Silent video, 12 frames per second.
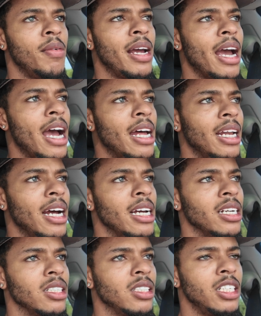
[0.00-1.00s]
we had like
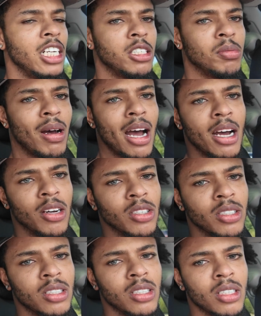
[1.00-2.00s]
6
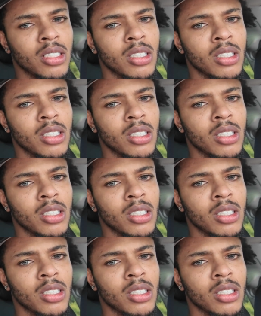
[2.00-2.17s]
miles.